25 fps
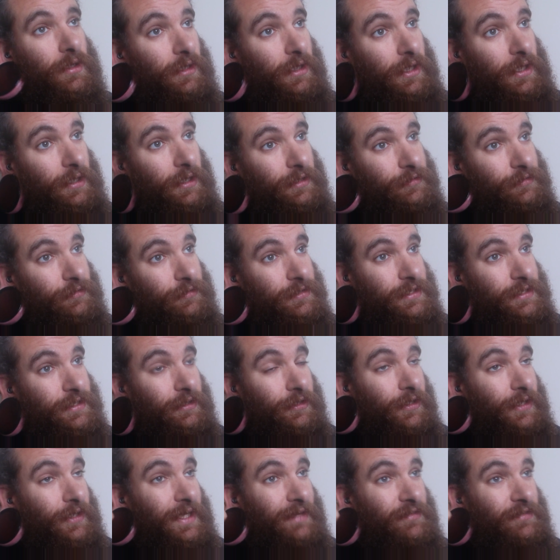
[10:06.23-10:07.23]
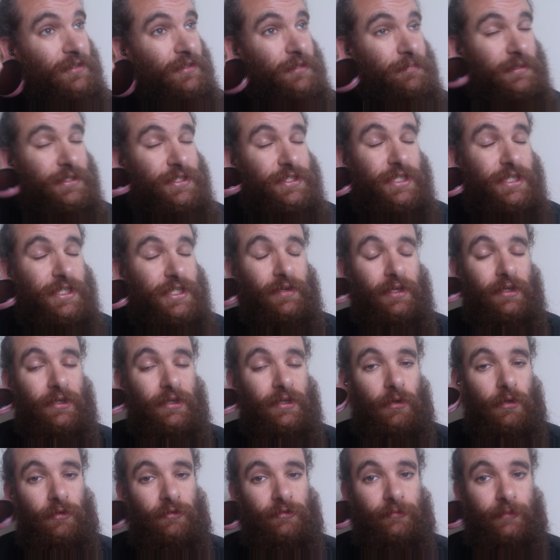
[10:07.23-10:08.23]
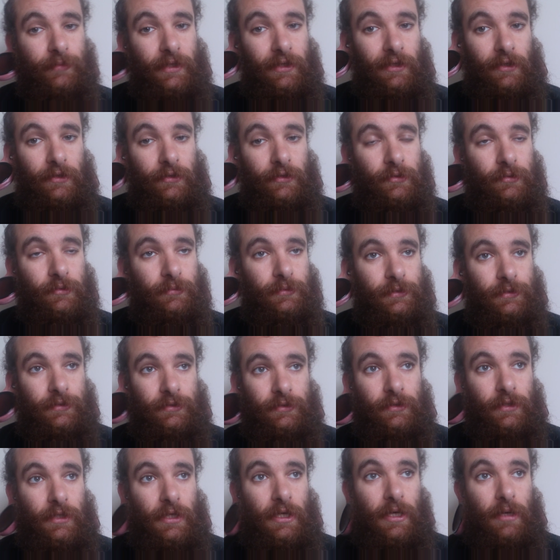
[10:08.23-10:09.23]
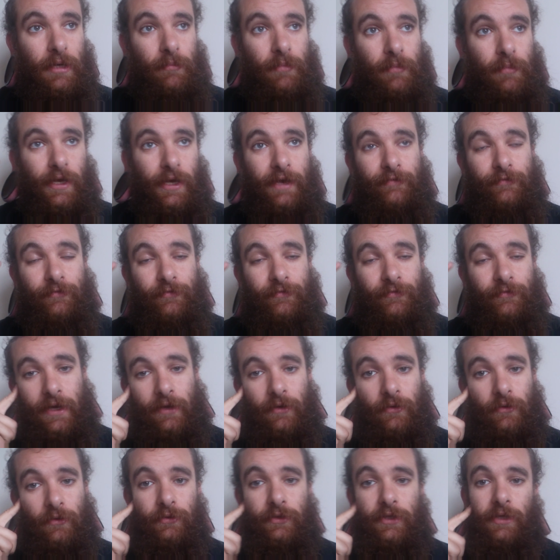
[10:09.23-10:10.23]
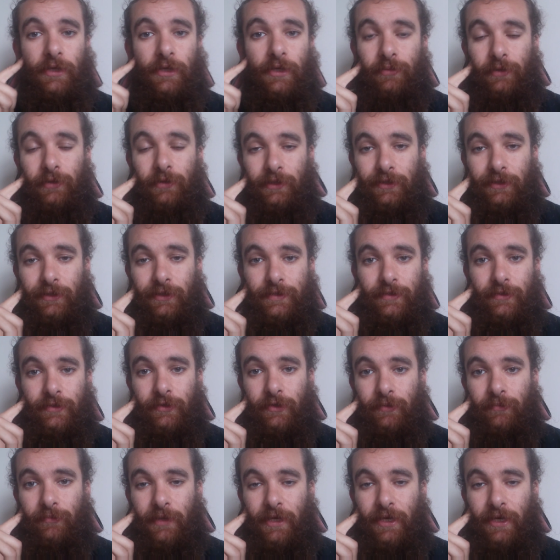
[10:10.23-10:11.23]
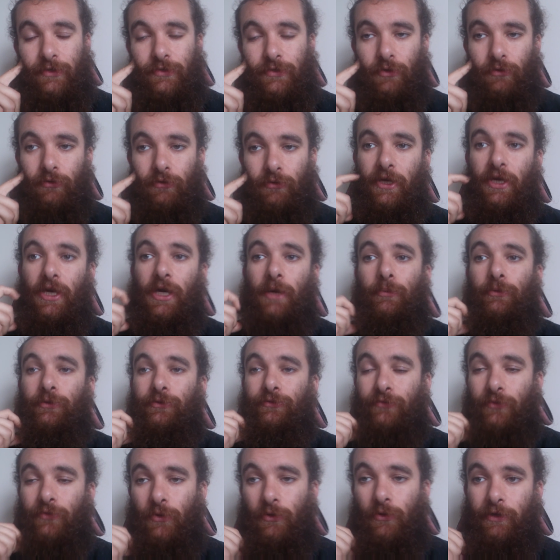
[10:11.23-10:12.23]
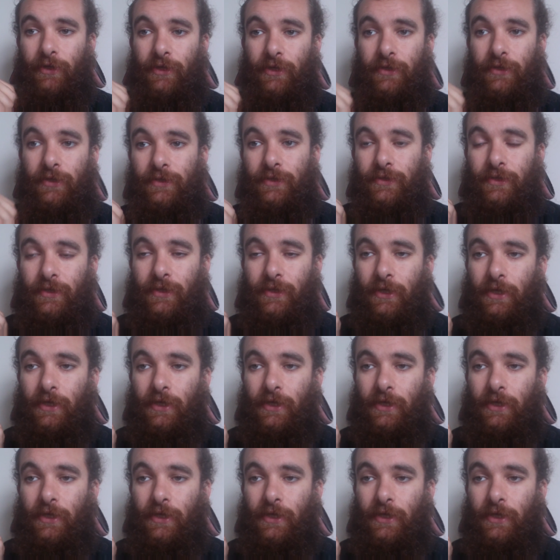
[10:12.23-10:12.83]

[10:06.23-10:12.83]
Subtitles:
I still don't have a specific goal for my lobes, but I have found companies that can make jewellery up to 4 inches.